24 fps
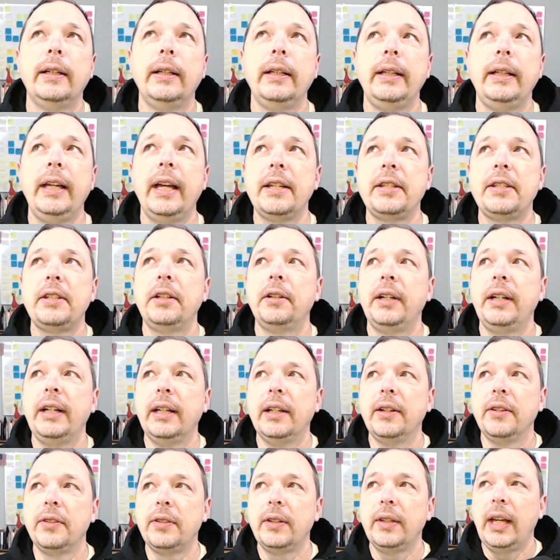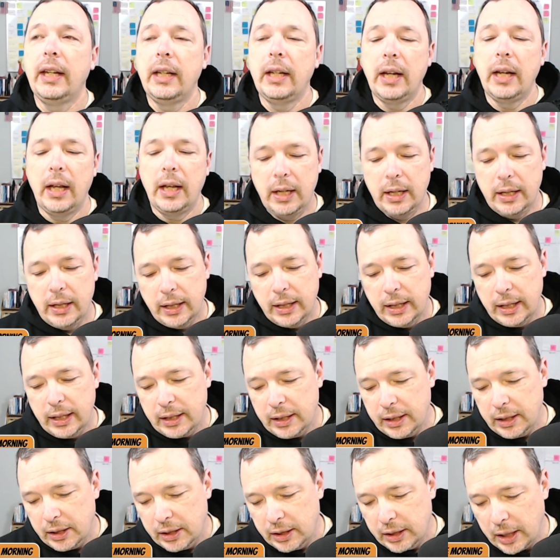Yes, there is. And uh,
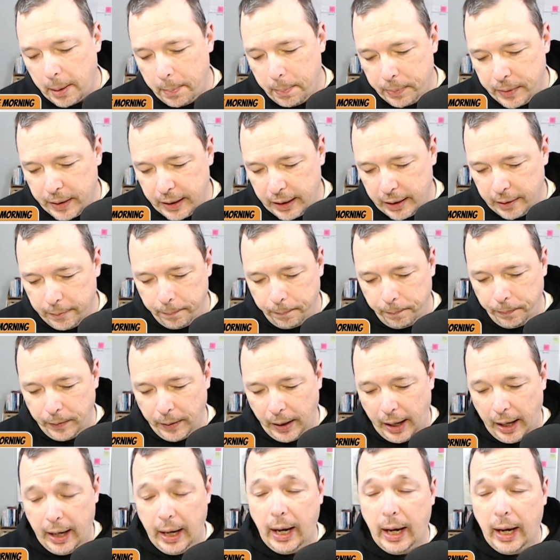this is something I,